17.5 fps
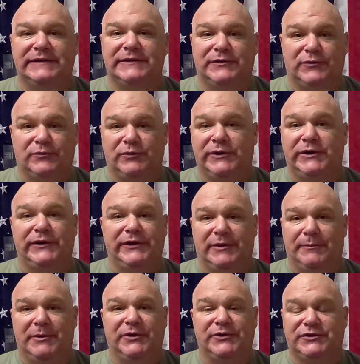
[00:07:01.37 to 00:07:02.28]
is really the
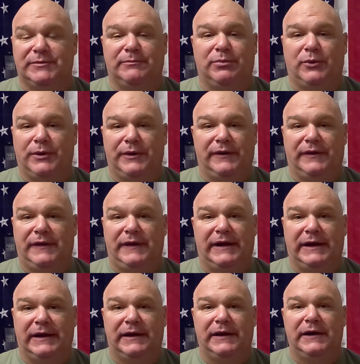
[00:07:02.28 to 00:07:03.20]
most important
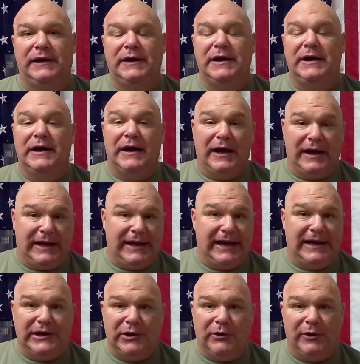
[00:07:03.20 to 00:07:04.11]
thing.
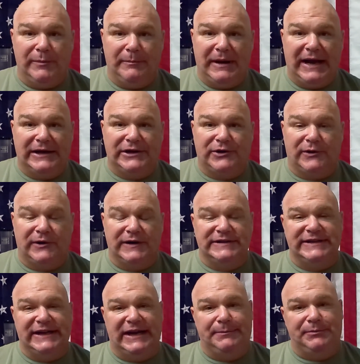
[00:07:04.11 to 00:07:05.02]
Again, going back to our
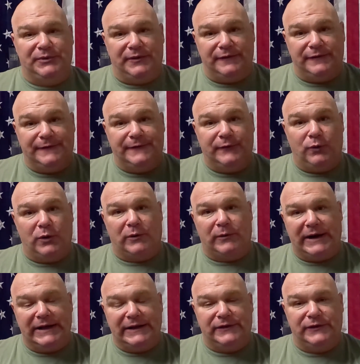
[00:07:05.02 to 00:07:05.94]
example of 4
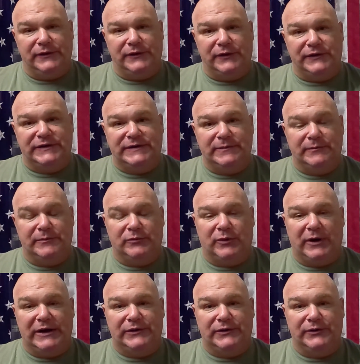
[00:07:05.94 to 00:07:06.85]
right through
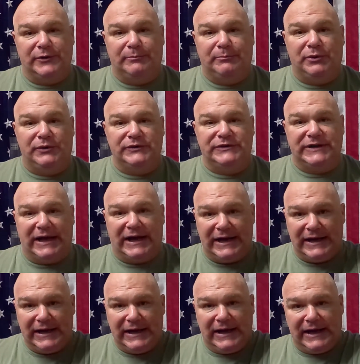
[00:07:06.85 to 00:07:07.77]
the bullseye
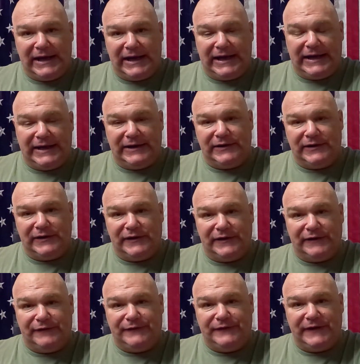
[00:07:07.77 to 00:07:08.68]
and the
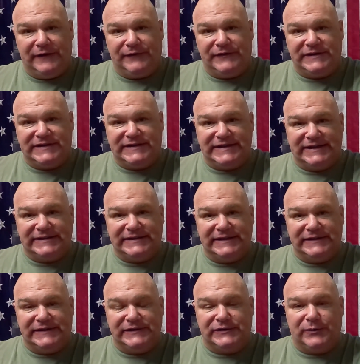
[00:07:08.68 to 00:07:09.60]
5th 6
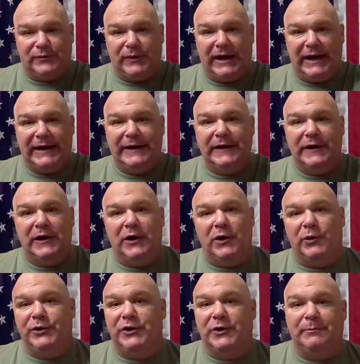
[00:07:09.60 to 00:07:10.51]
inches away,
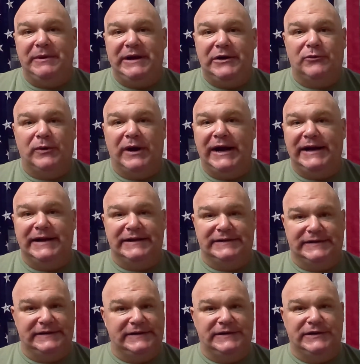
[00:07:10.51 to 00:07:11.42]
well, your mean radius
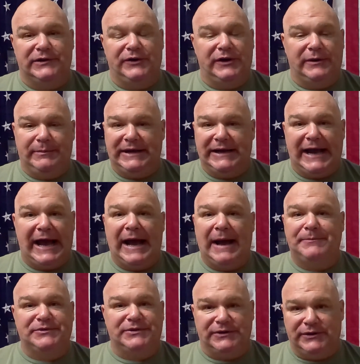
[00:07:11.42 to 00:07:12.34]
is still going to be
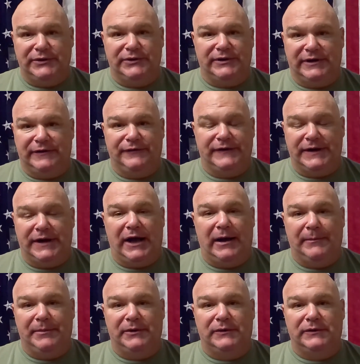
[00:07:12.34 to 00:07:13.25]
absolutely
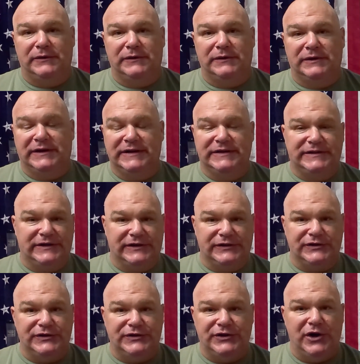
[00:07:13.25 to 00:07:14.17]
phenomenal, because
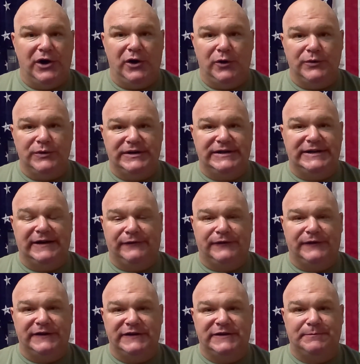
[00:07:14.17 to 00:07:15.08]
there's no
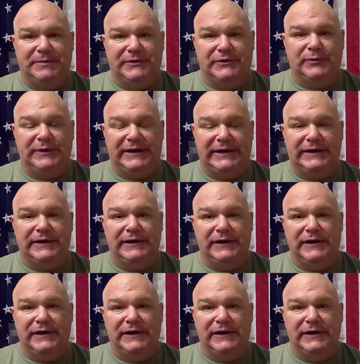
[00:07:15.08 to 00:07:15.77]
difference between,